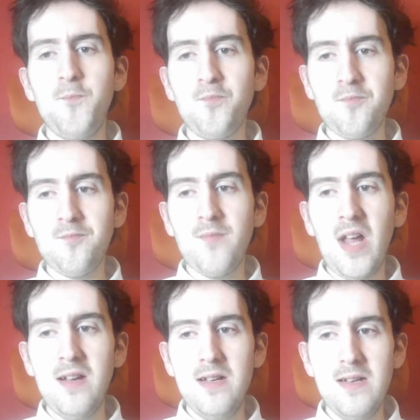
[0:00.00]
And
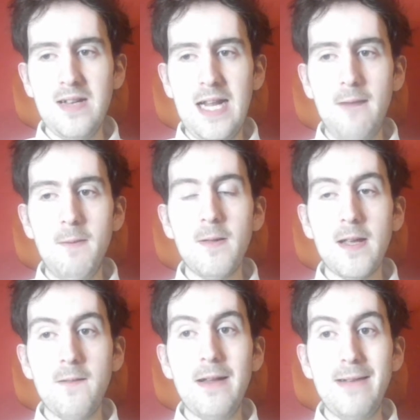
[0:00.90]
I remember
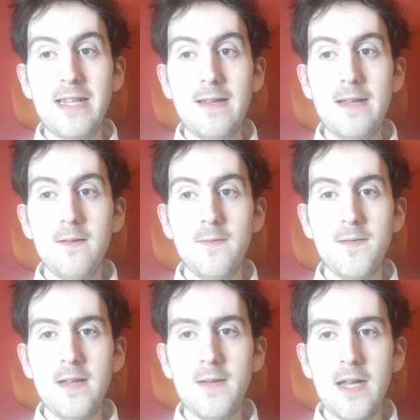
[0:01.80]
when I went to the
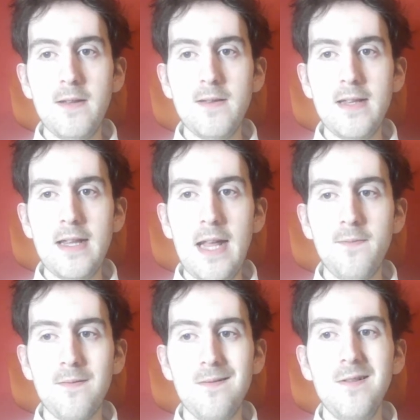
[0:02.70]
cinema going to the
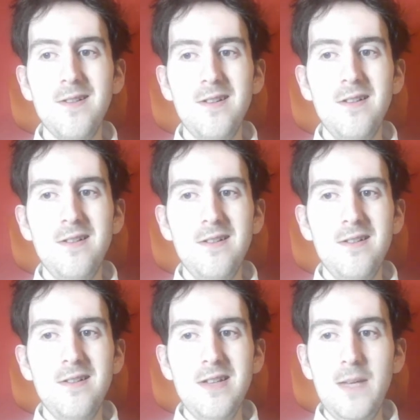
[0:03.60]
airport,
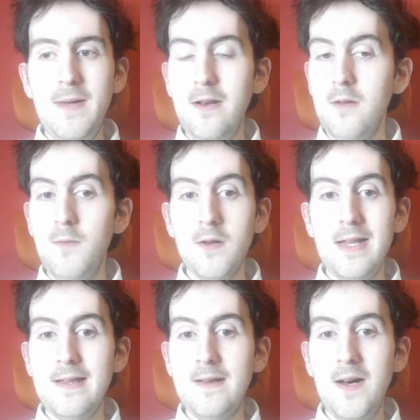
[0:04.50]
you better not mock
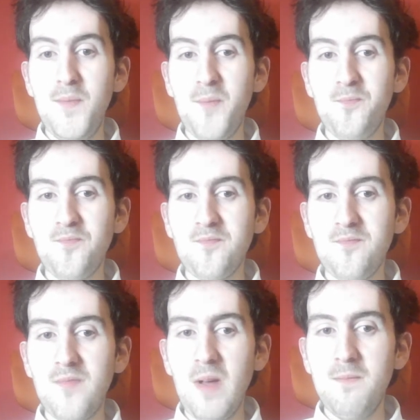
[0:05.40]
this up.
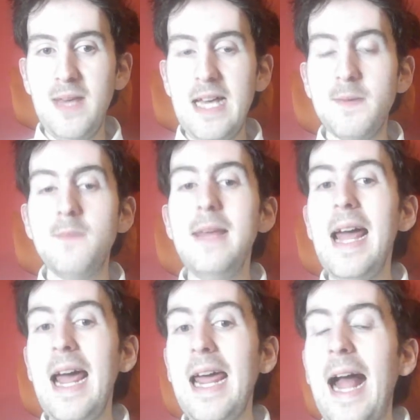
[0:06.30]
Because for
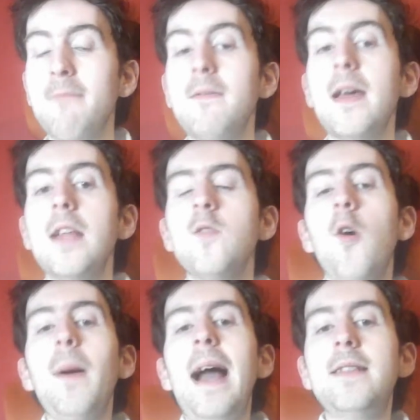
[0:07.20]
me, and we're going to
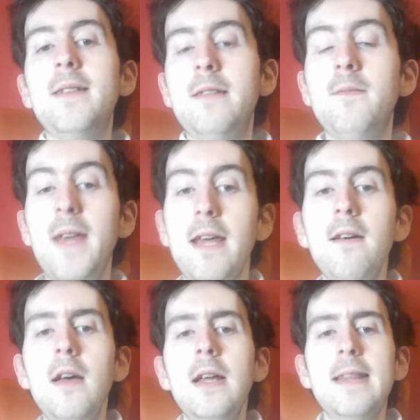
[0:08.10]
talk about it in the review,
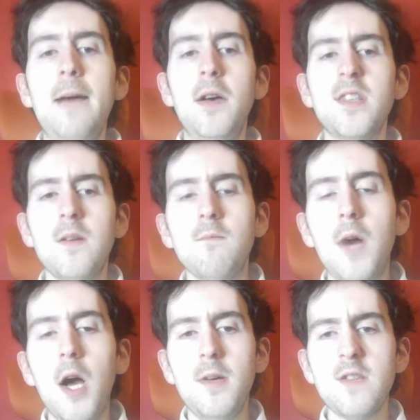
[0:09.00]
there were some
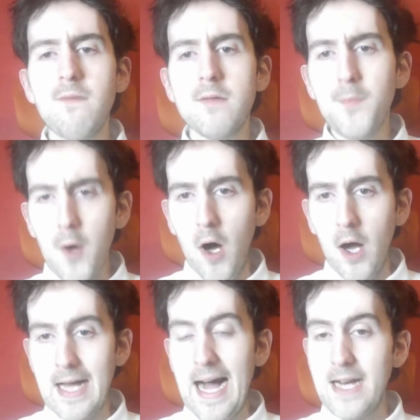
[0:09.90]
moments from the book
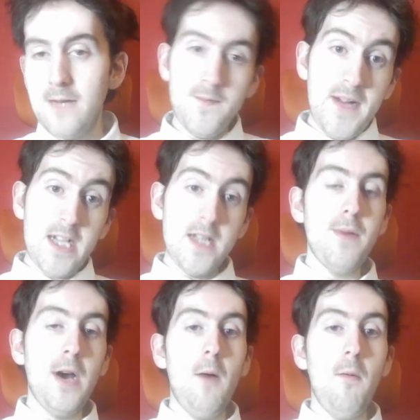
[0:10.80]
that hadn't been featured in
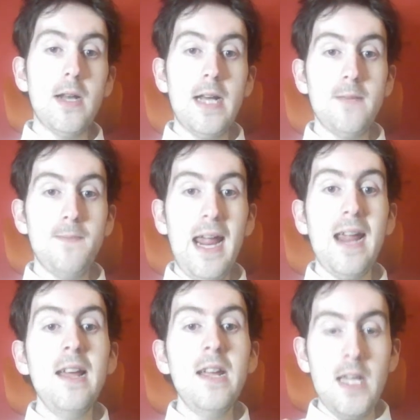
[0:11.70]
part one, and I was thinking,
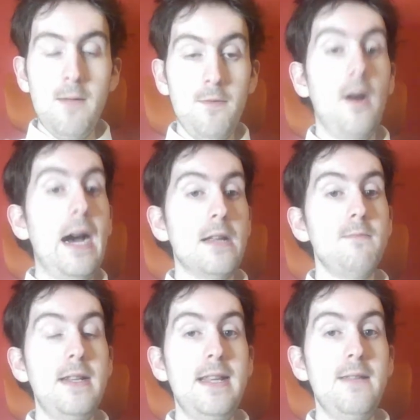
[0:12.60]
you've got to have them
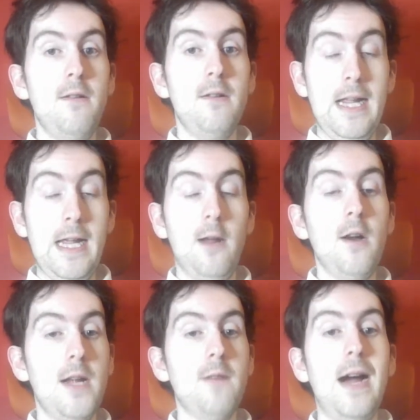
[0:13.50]
in this one, and you've got
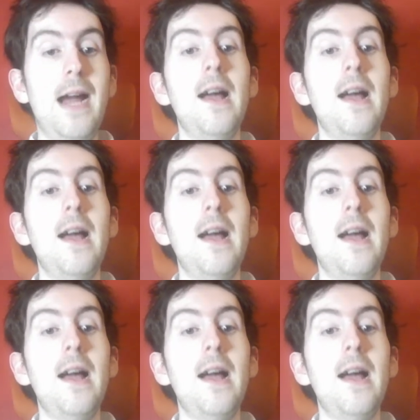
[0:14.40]
to do it right.